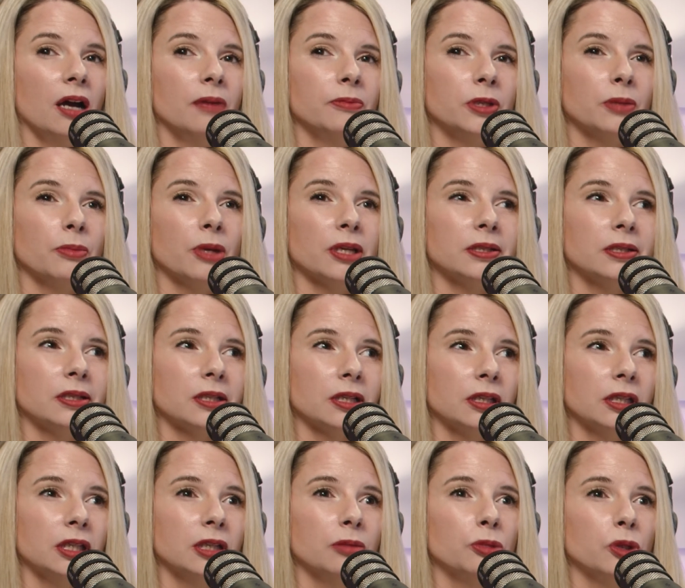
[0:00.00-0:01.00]

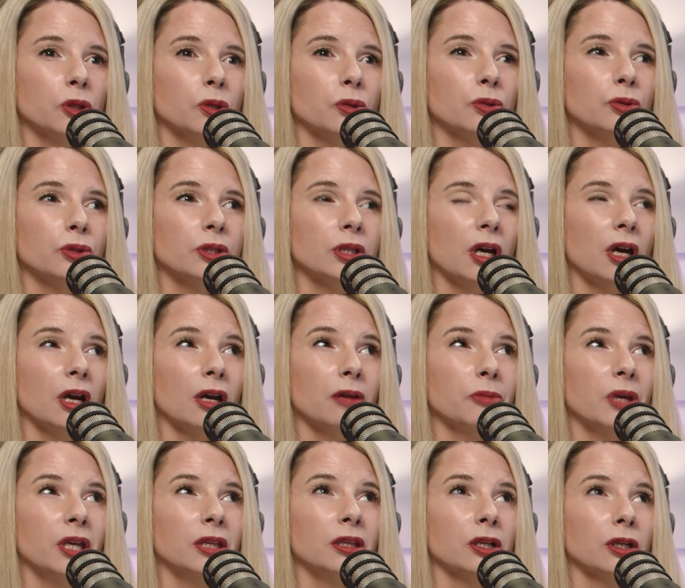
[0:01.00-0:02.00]
domestically abused
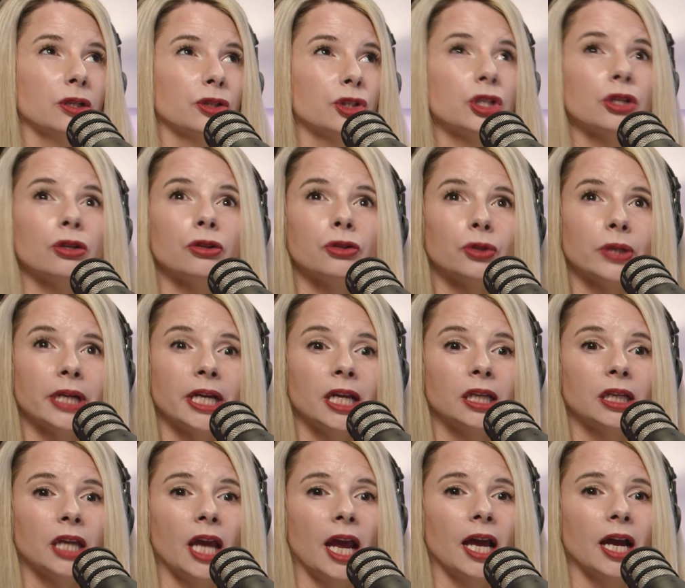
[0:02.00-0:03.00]
and their
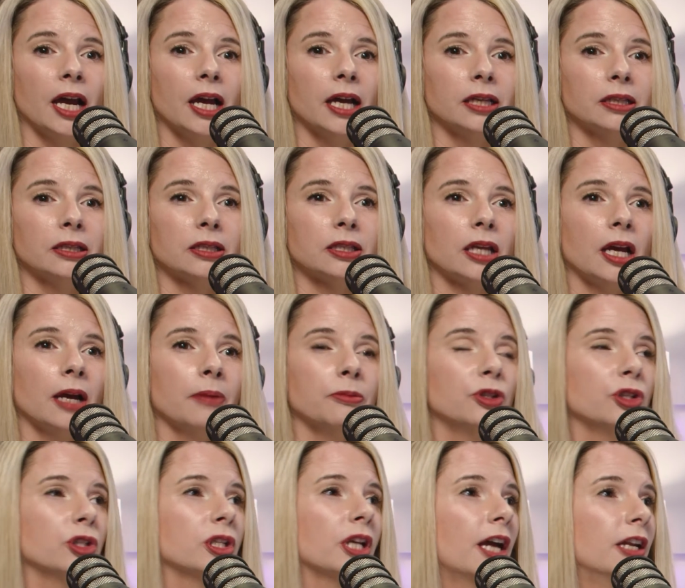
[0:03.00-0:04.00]
children, and
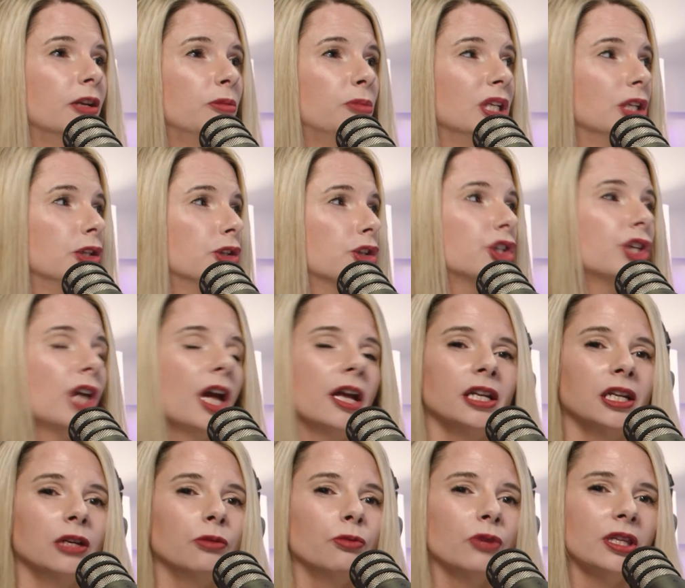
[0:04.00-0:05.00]
just kind of being shut
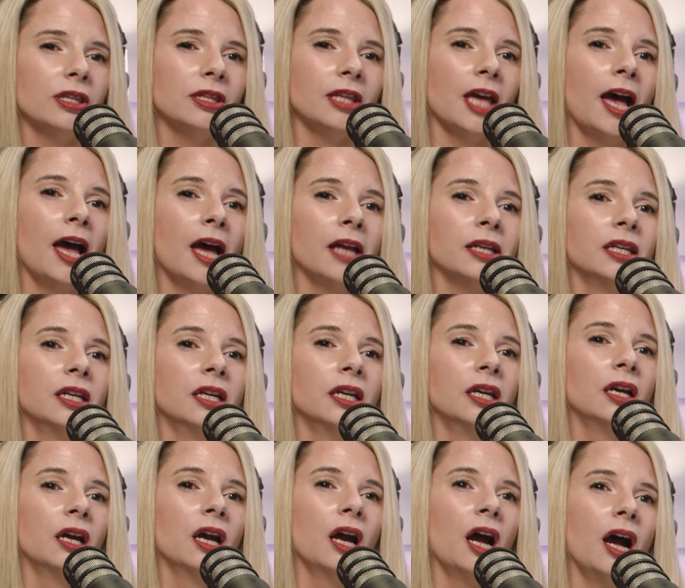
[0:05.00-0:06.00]
in with that.
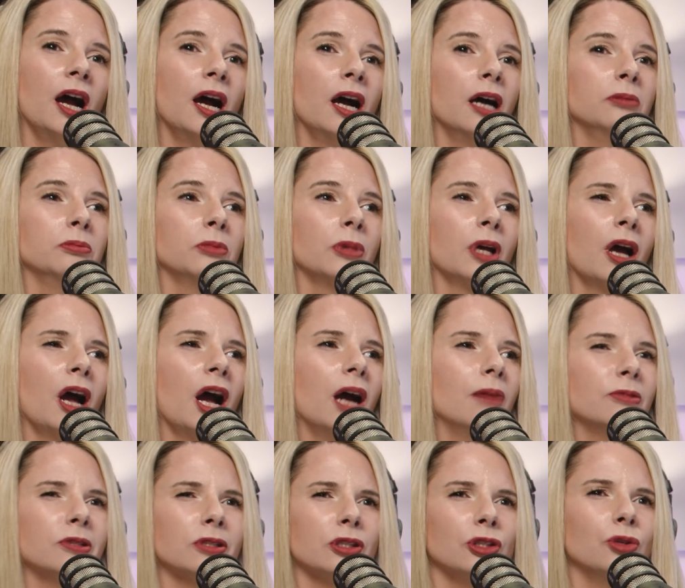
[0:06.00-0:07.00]

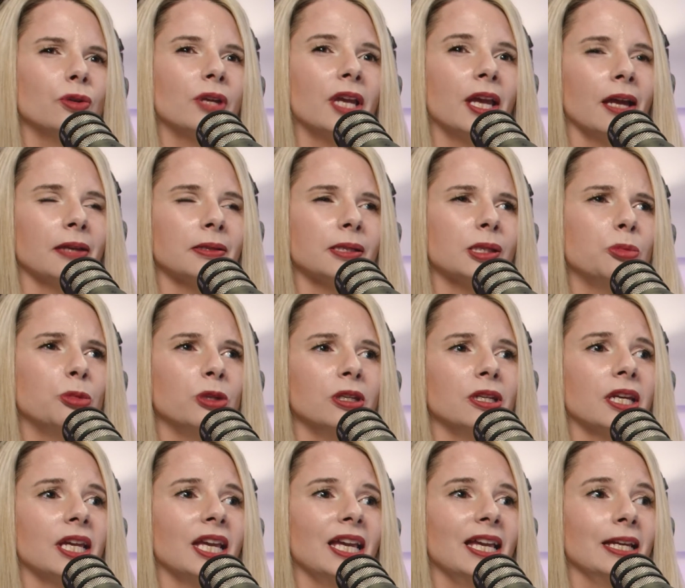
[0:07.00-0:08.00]
Obviously, you can't
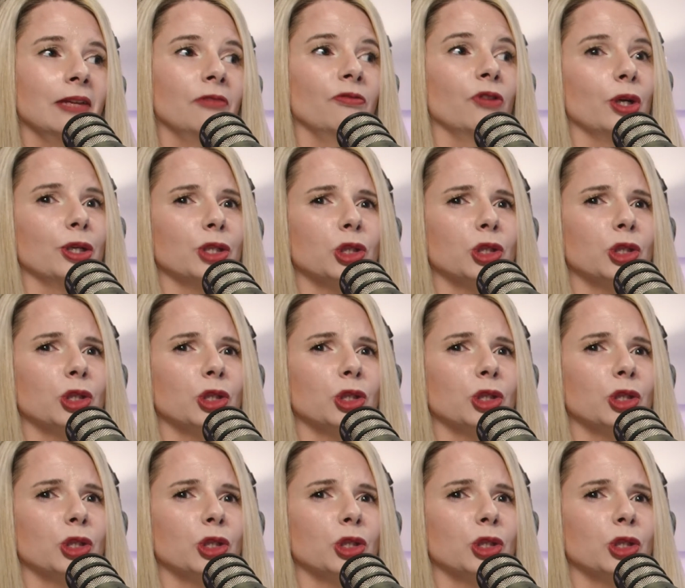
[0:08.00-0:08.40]
speak in very